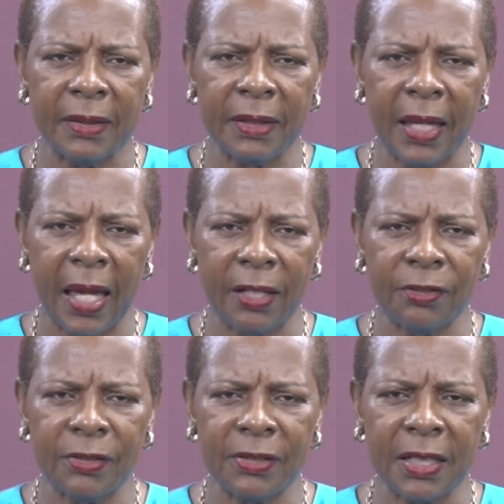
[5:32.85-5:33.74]
The
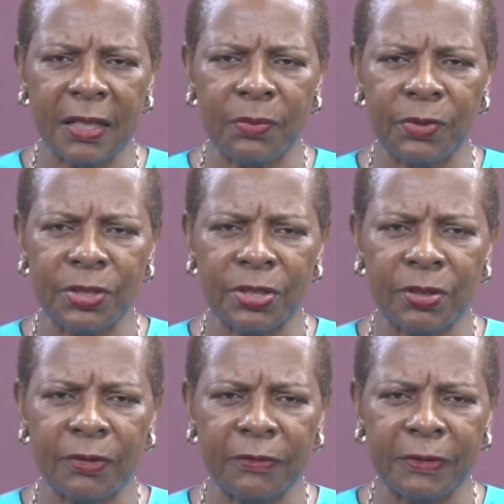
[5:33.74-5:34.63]
annual
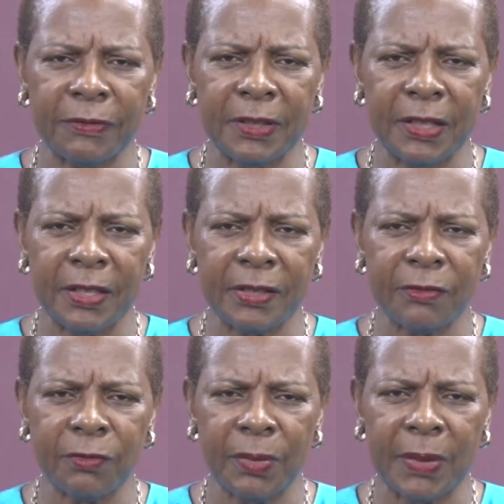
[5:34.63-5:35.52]
celebration of 50 years
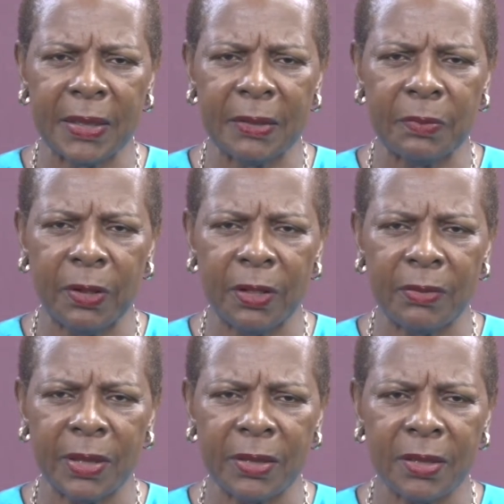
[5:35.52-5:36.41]
of women in
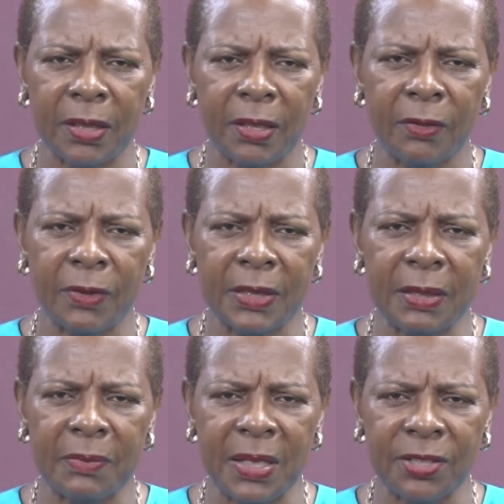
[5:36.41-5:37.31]
Parliament was
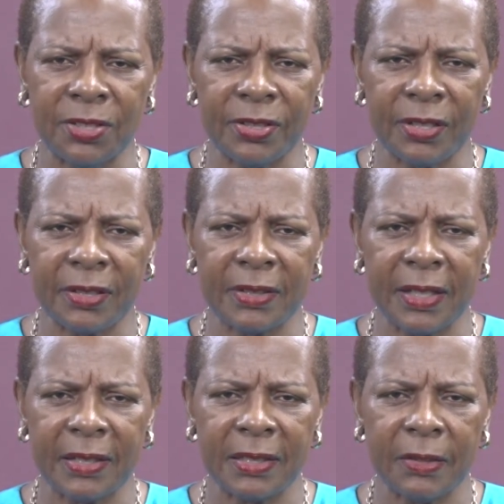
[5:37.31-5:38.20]
a major
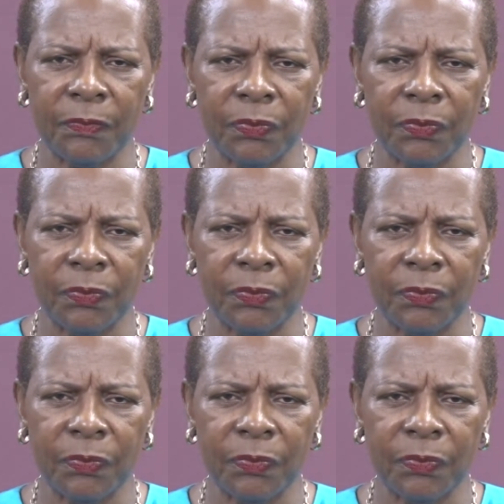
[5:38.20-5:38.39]
success.